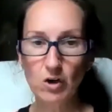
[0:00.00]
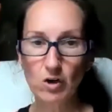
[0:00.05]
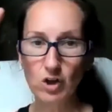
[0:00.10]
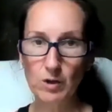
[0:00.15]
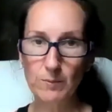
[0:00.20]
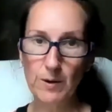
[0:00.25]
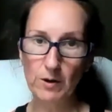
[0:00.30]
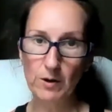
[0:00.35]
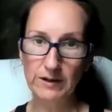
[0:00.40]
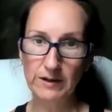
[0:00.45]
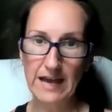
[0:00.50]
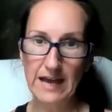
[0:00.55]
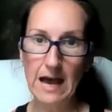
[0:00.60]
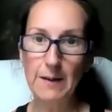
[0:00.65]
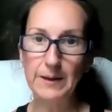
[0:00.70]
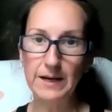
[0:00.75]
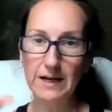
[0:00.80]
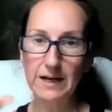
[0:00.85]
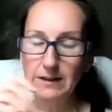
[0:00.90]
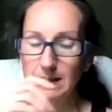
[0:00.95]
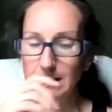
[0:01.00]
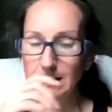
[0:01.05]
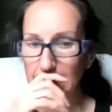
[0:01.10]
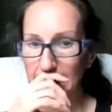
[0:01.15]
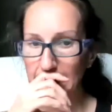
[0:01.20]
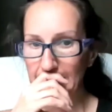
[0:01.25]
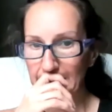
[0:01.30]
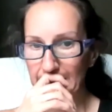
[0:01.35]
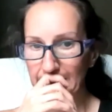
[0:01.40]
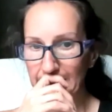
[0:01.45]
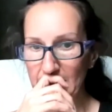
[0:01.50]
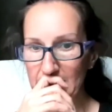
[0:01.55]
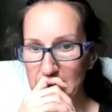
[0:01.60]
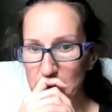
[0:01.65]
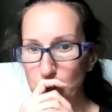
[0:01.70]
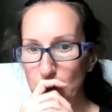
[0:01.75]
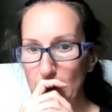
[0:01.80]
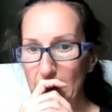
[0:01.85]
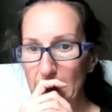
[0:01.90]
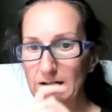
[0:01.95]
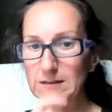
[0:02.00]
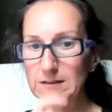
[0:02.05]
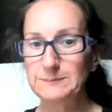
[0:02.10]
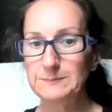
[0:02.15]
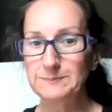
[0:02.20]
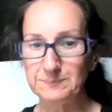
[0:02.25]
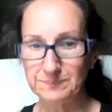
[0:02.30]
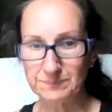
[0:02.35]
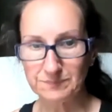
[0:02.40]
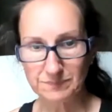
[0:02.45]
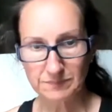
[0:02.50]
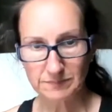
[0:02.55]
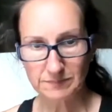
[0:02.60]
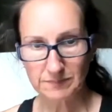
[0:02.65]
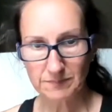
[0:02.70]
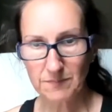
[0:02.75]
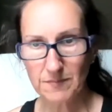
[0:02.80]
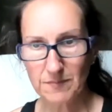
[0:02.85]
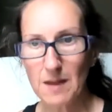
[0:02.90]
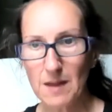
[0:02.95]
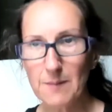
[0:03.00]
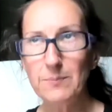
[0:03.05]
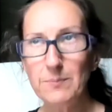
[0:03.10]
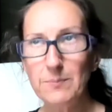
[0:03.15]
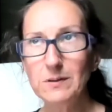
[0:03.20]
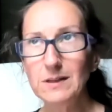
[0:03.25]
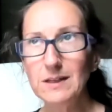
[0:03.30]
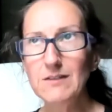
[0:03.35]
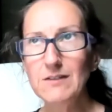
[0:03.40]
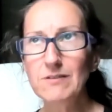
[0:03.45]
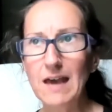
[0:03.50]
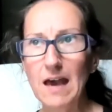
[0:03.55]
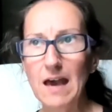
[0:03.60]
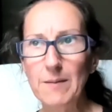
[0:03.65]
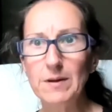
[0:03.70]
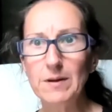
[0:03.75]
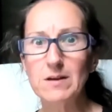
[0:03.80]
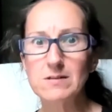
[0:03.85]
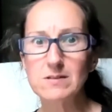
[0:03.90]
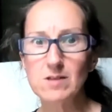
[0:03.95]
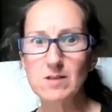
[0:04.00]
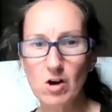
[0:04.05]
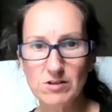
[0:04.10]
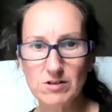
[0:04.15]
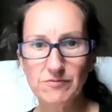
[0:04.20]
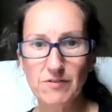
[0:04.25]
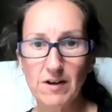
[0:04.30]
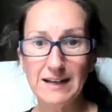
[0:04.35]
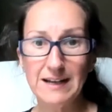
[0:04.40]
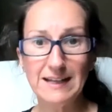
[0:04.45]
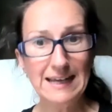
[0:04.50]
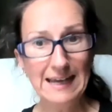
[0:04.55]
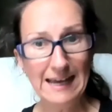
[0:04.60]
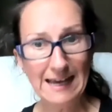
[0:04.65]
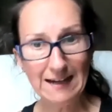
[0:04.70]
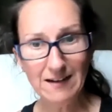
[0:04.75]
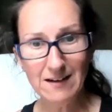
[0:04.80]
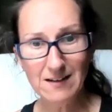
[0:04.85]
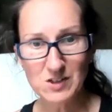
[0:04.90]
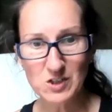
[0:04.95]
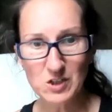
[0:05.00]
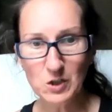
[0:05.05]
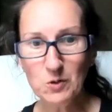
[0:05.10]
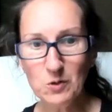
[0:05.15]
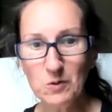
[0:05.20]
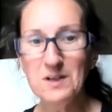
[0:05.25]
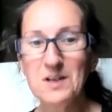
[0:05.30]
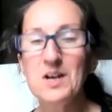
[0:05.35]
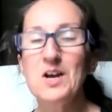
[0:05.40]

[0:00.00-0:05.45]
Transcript: earlier about GABA as well, believe GABA is hard to find in Canada too.